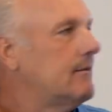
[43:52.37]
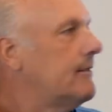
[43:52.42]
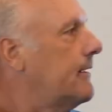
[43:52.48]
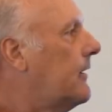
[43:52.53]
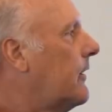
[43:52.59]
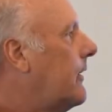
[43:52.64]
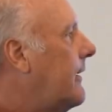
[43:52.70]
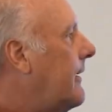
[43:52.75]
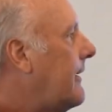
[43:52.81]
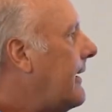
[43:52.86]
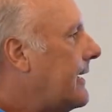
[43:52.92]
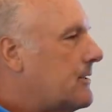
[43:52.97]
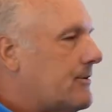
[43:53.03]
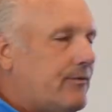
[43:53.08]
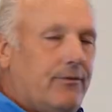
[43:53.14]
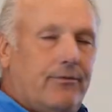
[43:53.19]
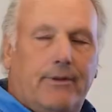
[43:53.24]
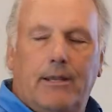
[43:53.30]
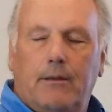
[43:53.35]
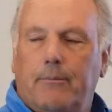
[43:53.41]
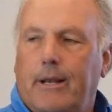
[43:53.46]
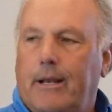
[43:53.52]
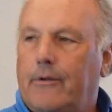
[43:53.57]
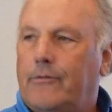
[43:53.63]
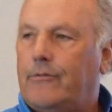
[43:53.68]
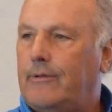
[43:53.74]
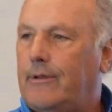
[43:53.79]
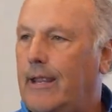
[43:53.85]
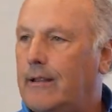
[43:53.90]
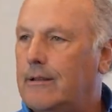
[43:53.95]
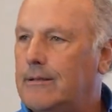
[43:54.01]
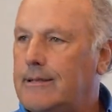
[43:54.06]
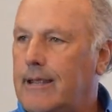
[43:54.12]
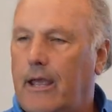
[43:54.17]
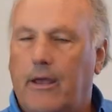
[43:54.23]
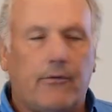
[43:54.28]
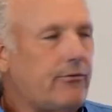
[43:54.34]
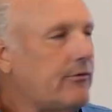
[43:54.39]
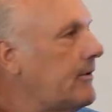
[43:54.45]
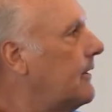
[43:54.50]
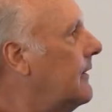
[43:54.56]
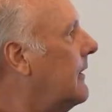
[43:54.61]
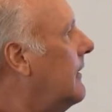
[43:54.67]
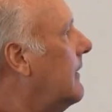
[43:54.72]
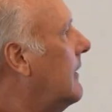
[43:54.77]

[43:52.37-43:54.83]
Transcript: And it takes 15 minutes to take the test,